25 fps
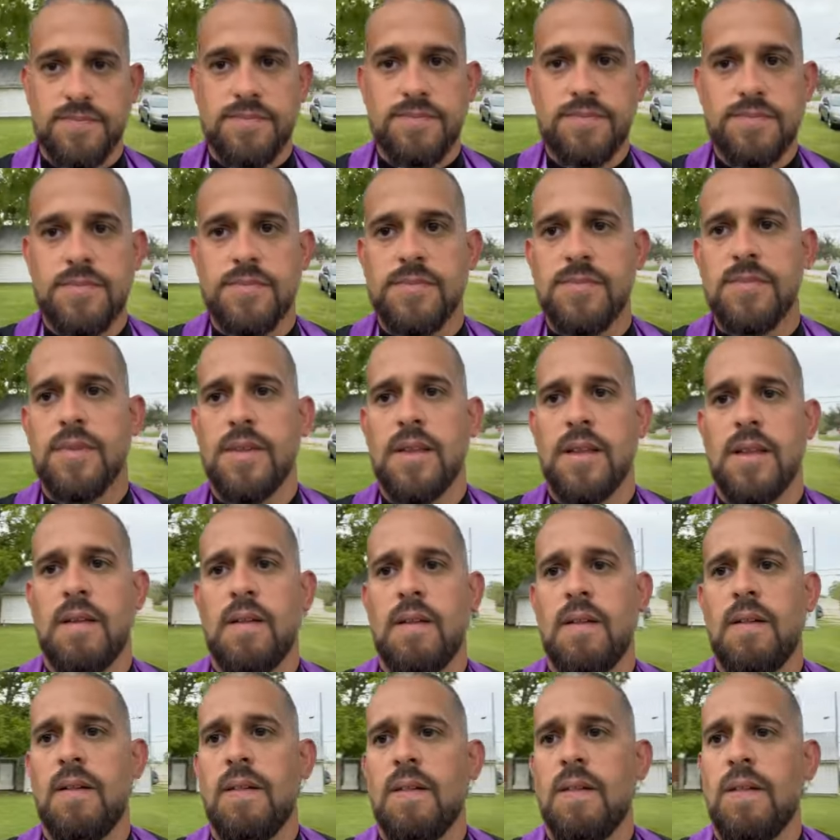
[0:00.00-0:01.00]

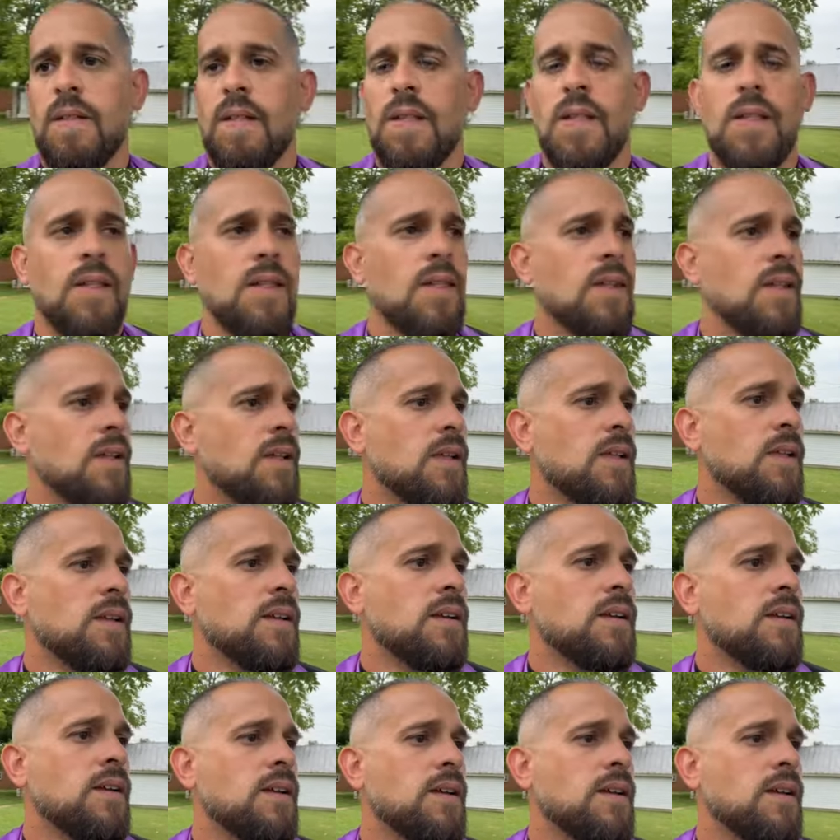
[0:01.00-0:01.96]
Nobody speaks.